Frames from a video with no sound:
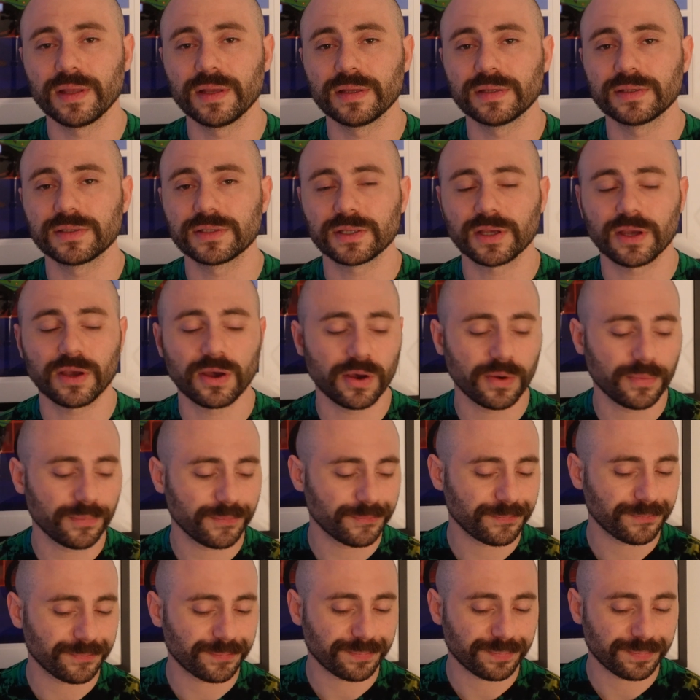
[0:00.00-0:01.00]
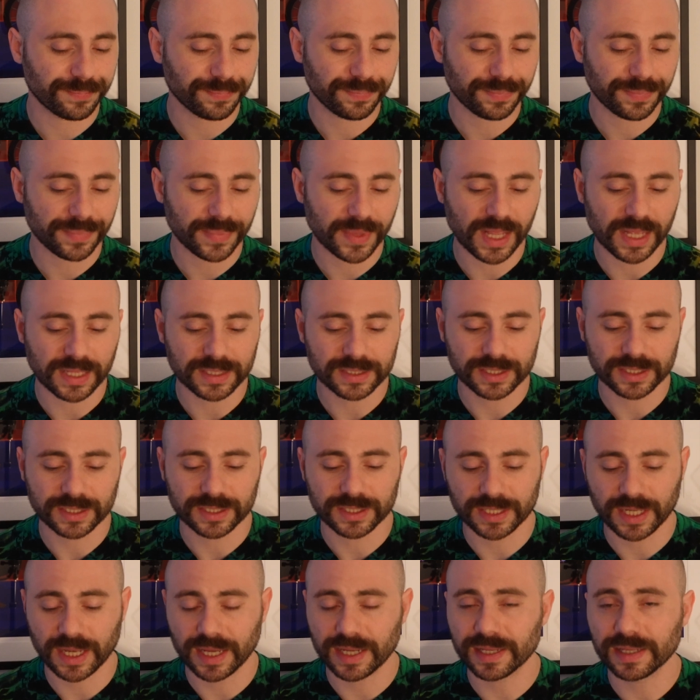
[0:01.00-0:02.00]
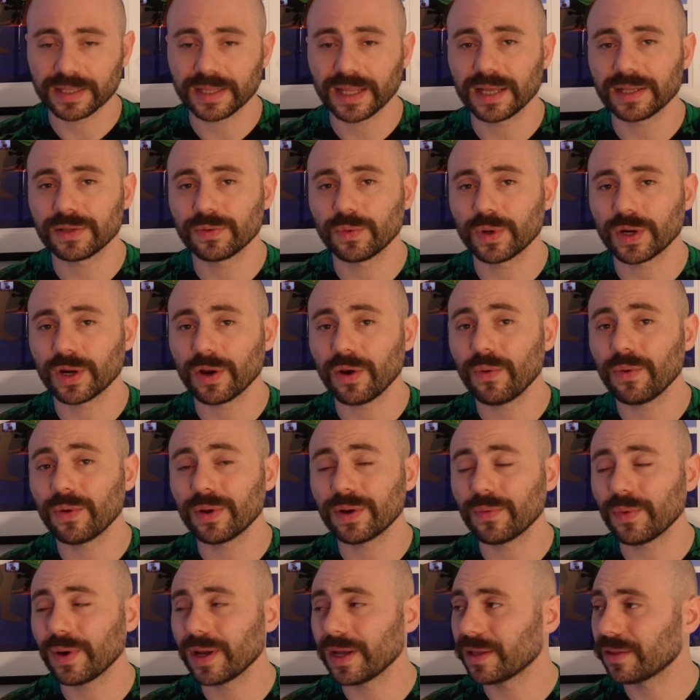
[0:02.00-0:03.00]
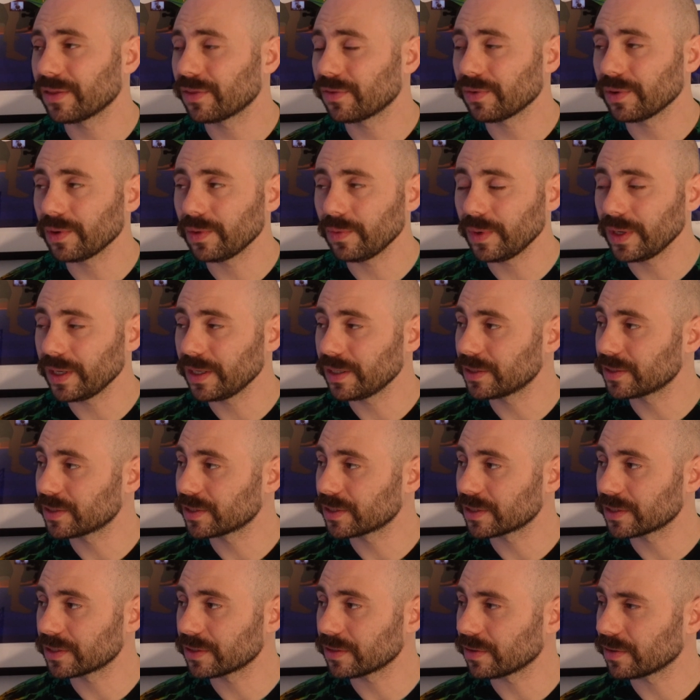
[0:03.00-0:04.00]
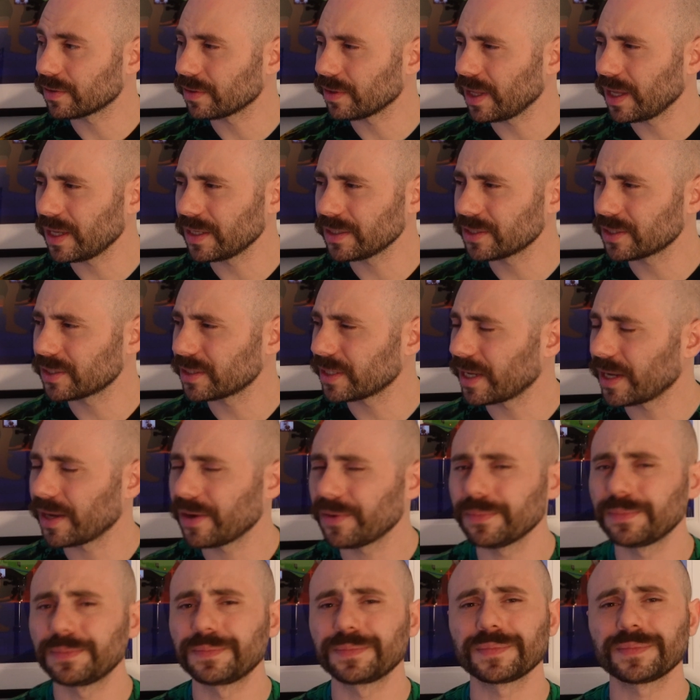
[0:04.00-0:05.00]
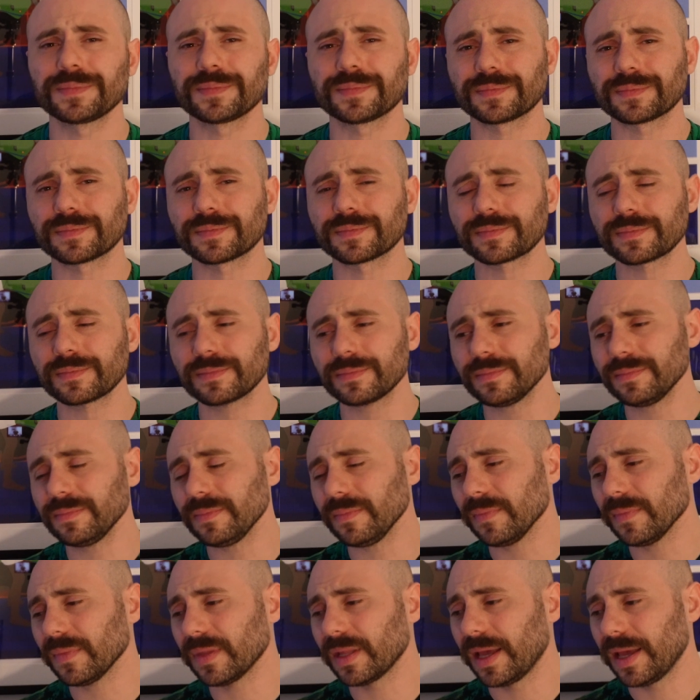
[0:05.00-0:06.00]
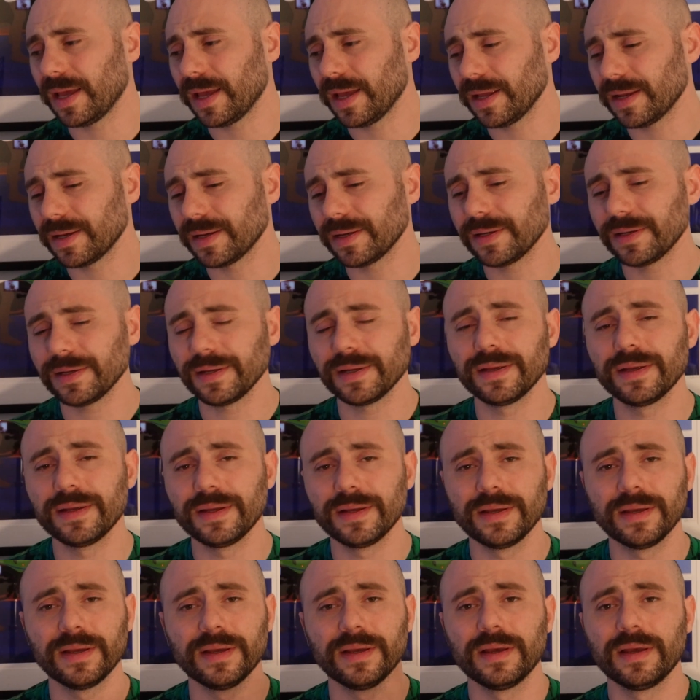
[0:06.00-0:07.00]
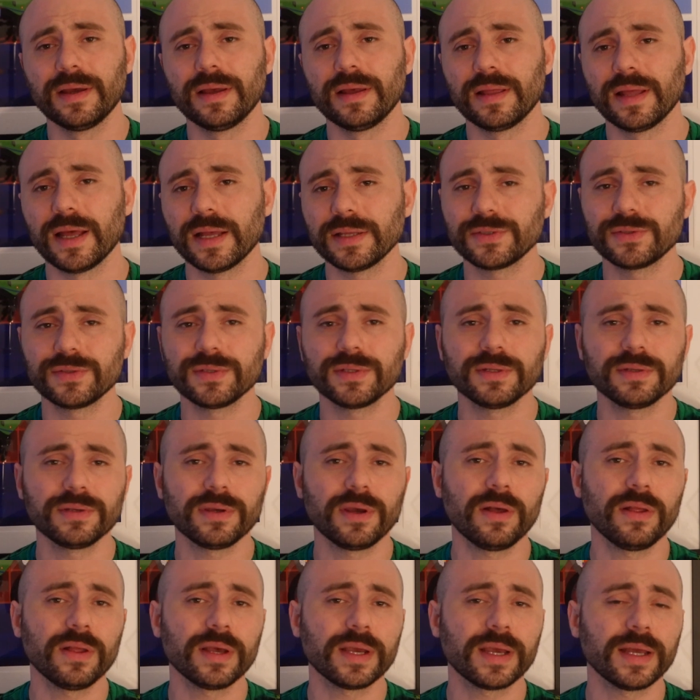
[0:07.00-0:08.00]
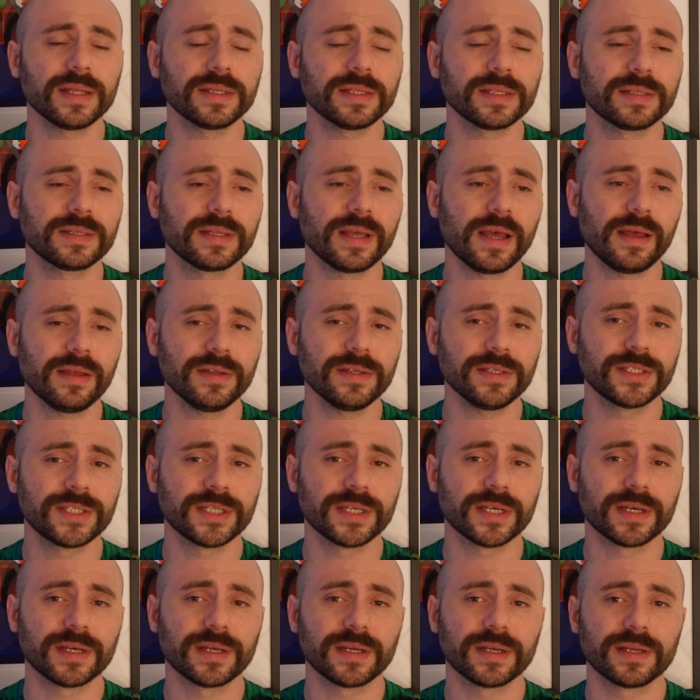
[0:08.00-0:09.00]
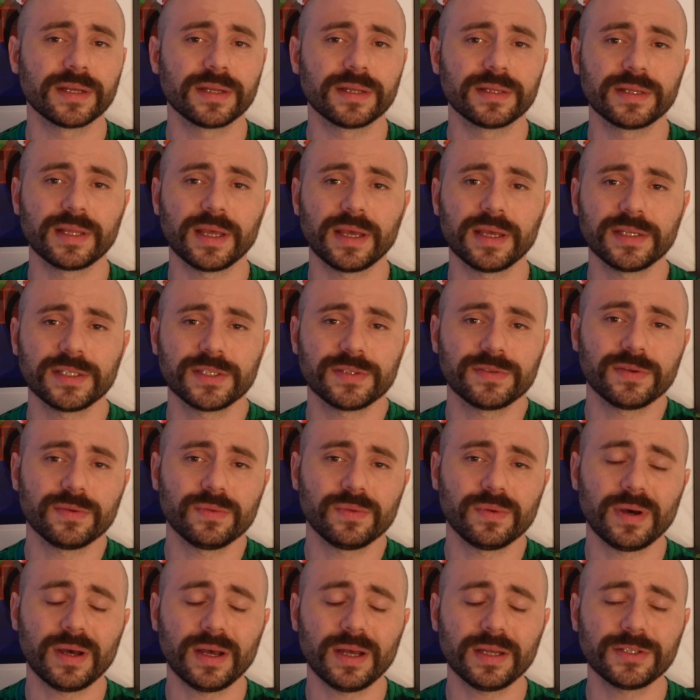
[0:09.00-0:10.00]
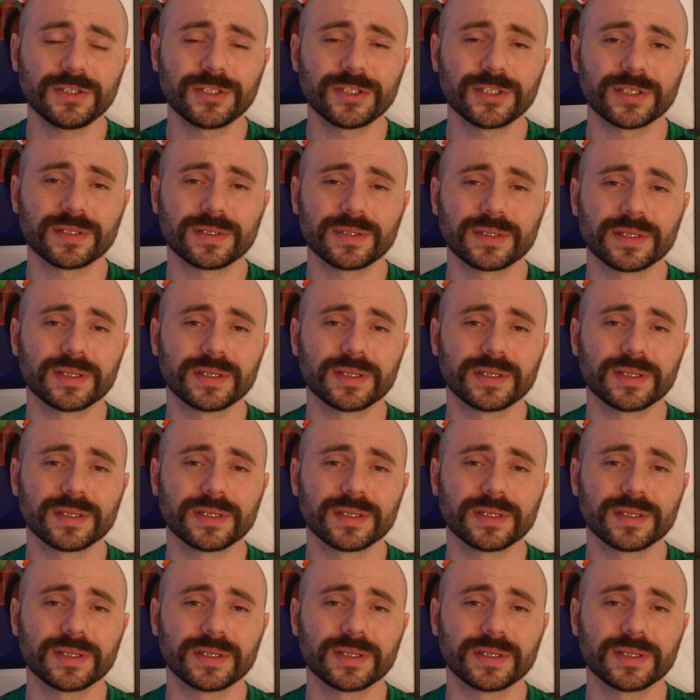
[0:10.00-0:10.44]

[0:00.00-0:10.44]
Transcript: So that's exciting. That we're going away in 3 weeks or less now. And that's really all I got to tell you. Thanks for watching.